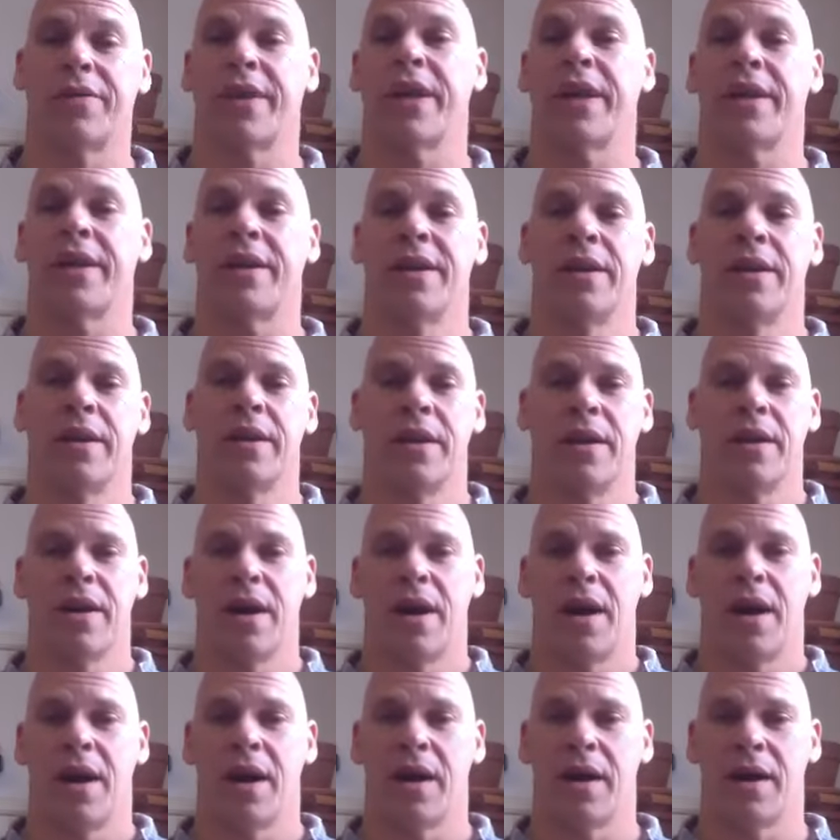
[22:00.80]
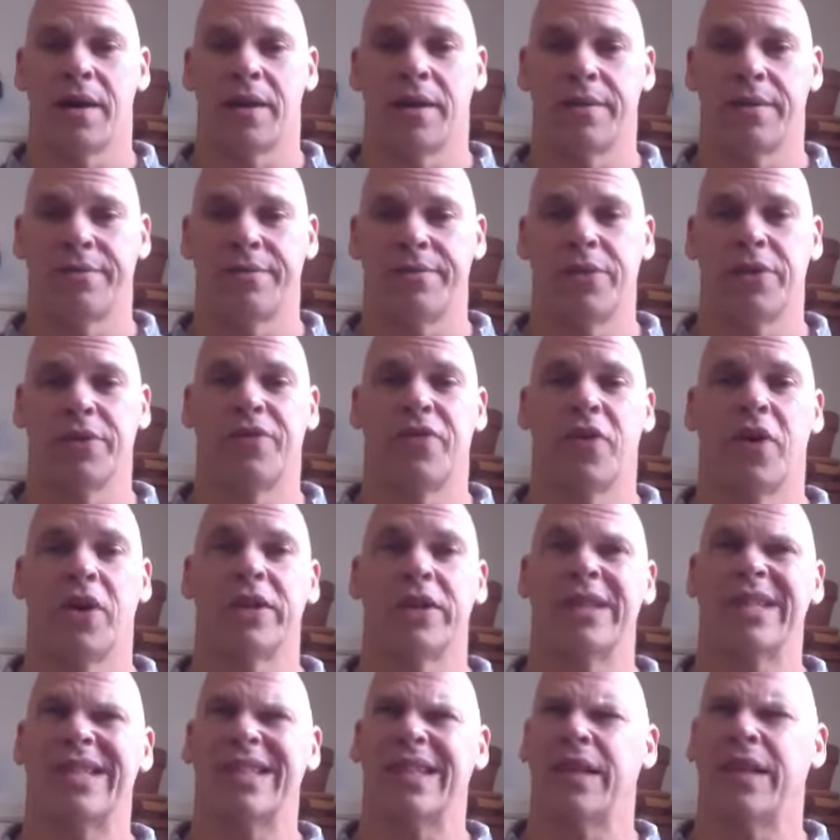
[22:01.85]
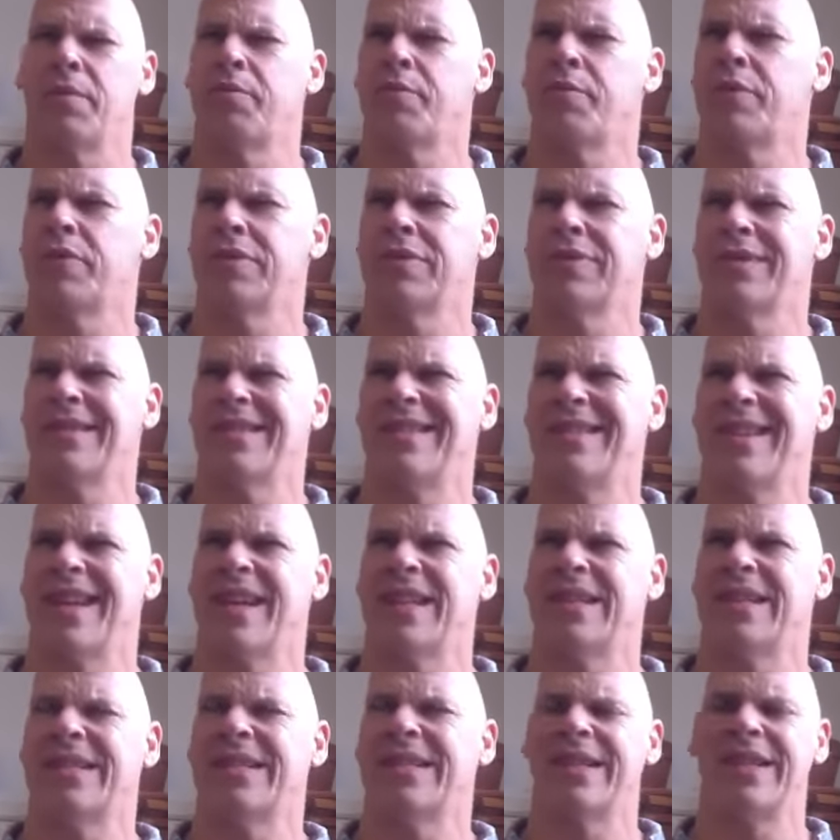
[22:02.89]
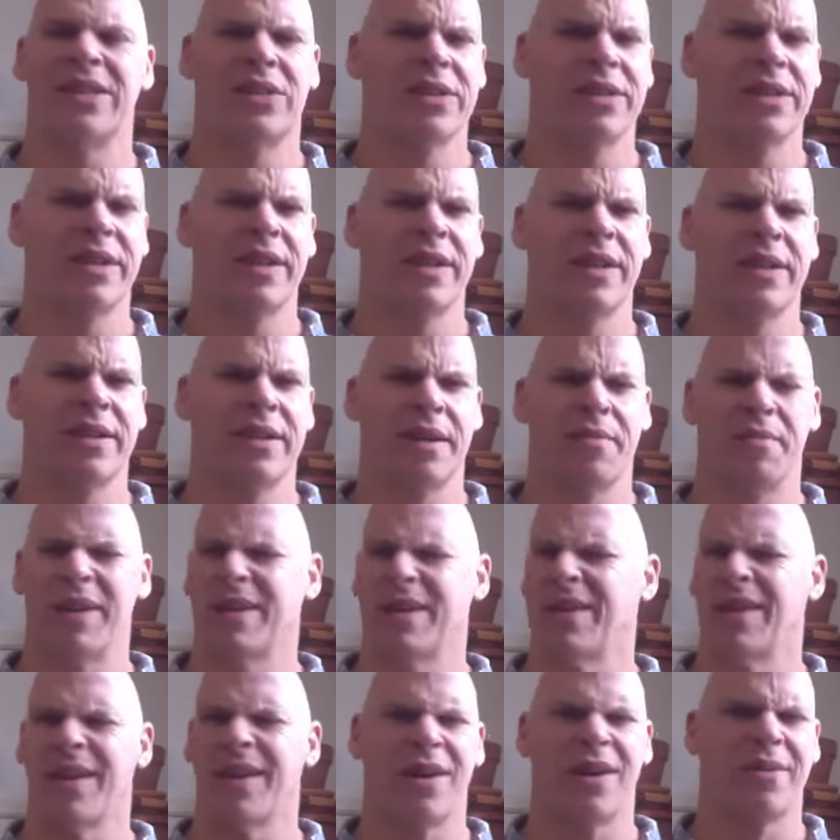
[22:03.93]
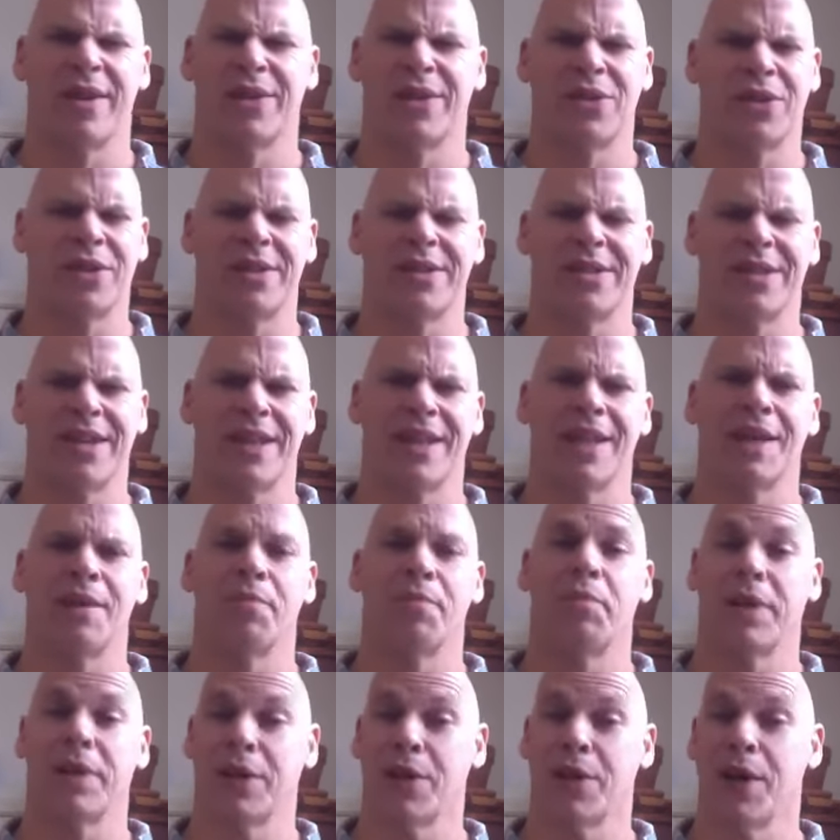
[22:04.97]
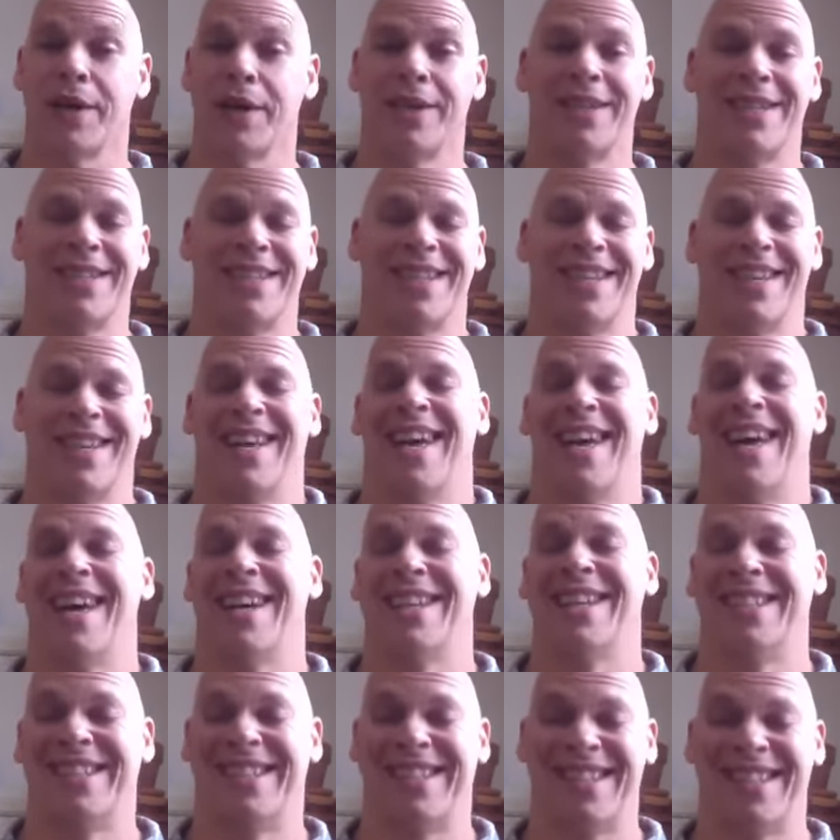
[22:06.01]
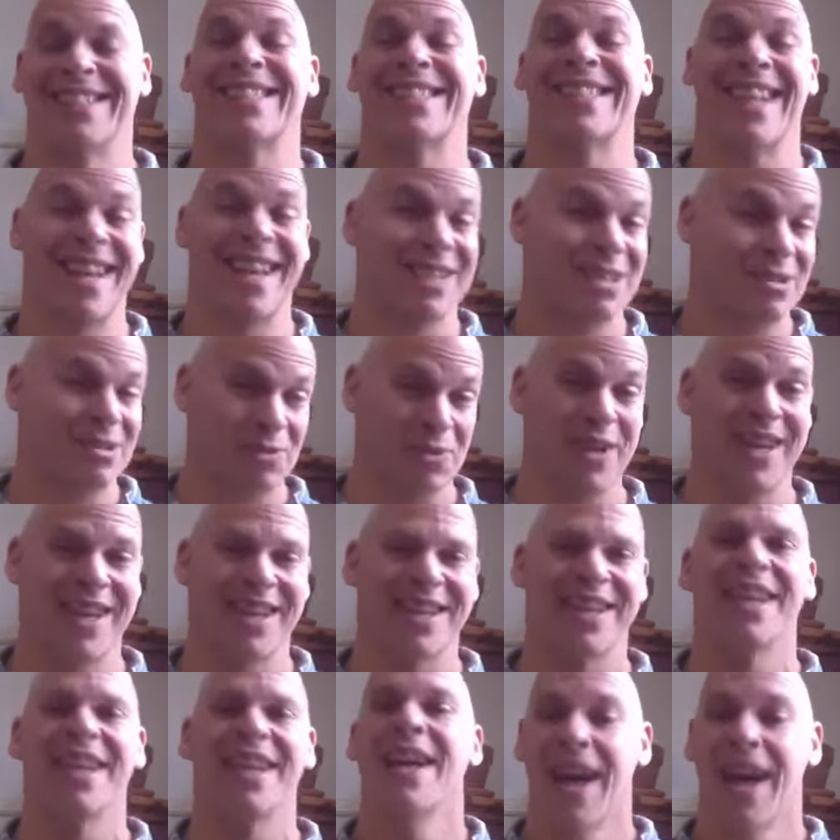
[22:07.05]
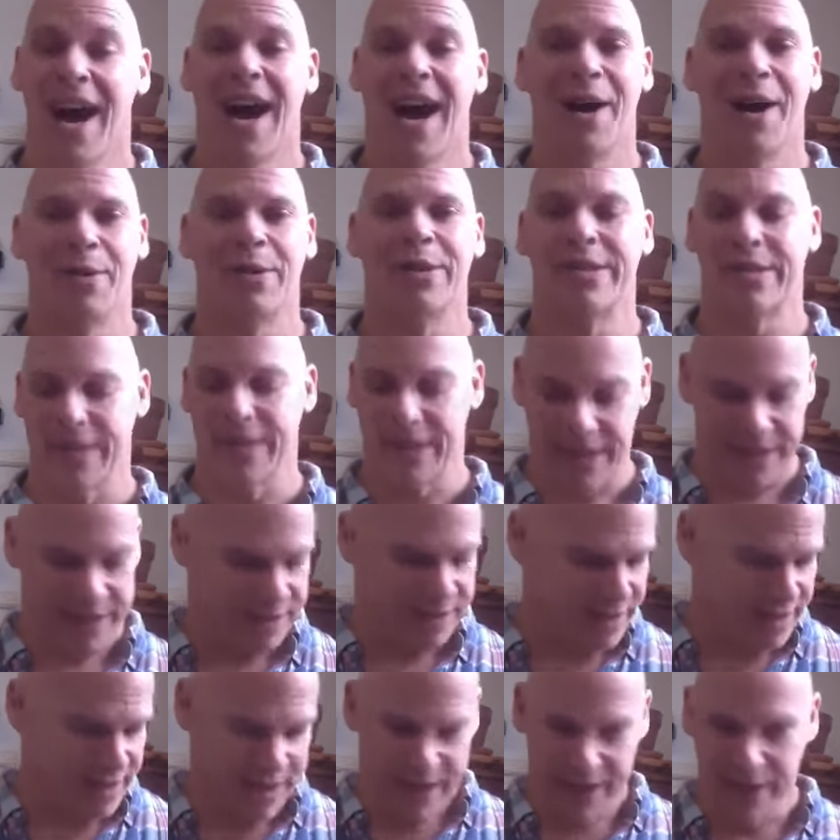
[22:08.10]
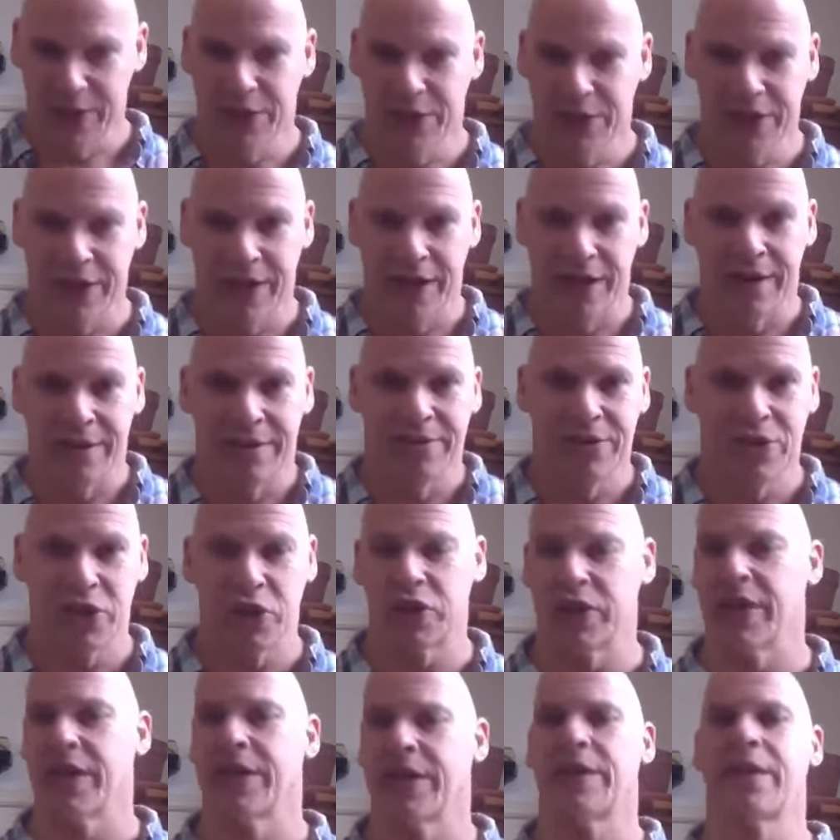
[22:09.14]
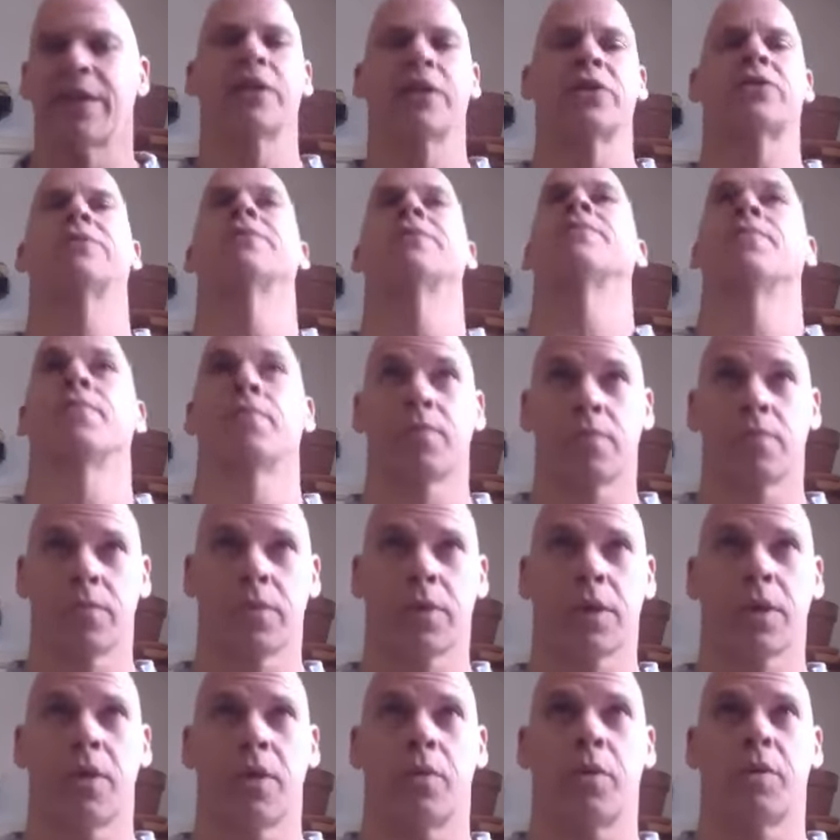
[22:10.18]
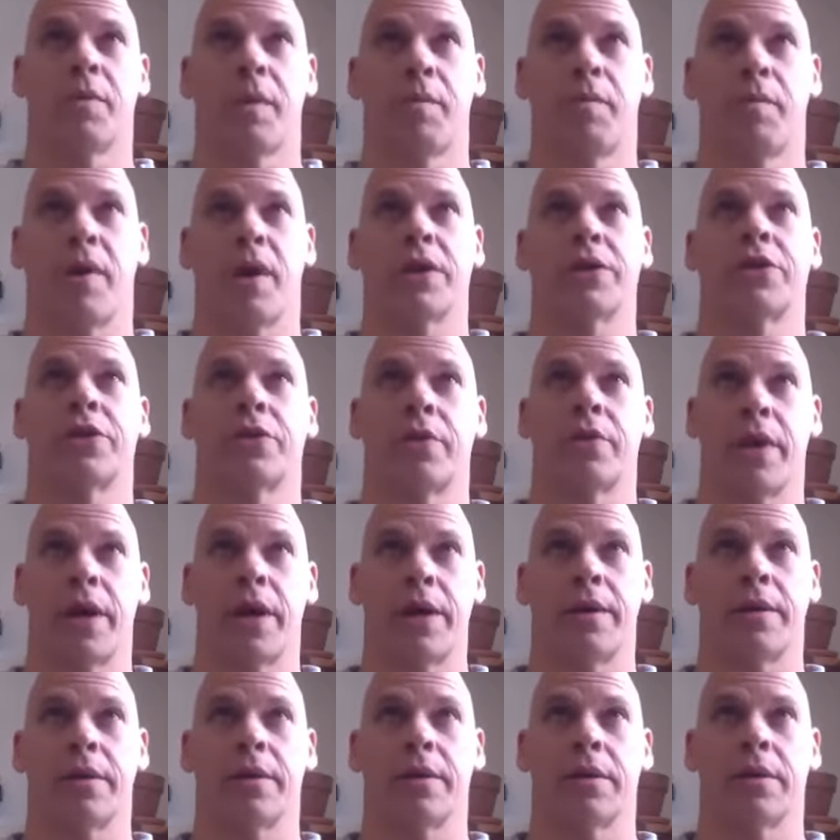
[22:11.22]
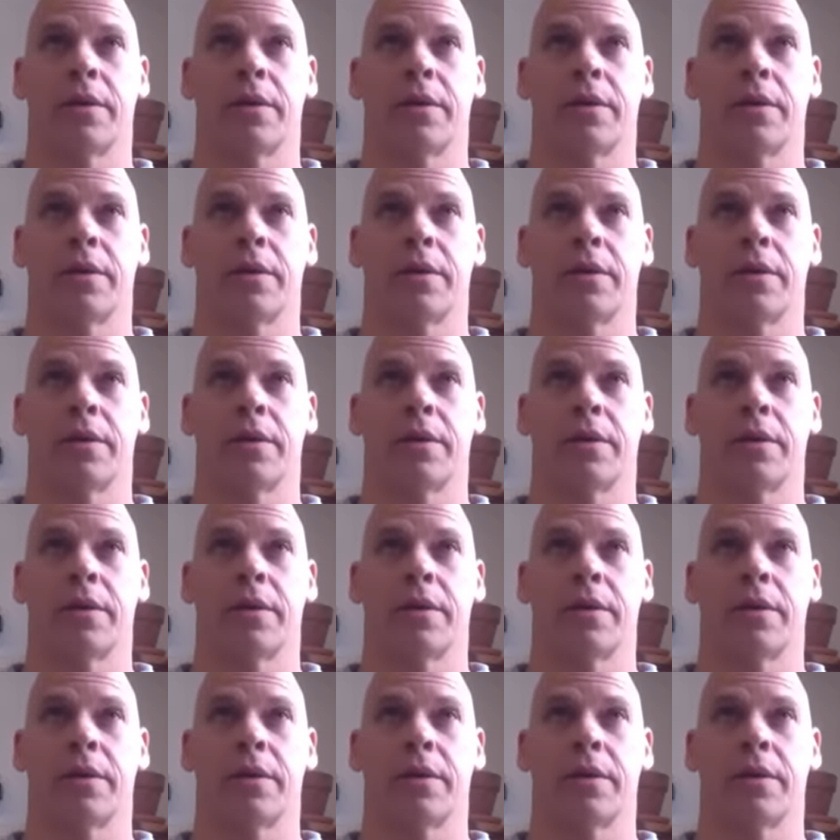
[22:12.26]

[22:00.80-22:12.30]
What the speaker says: that you'll fall asleep less easily. I'm like, no, I shouldn't say that because just last week I was sitting in a chair just like this with my posture right.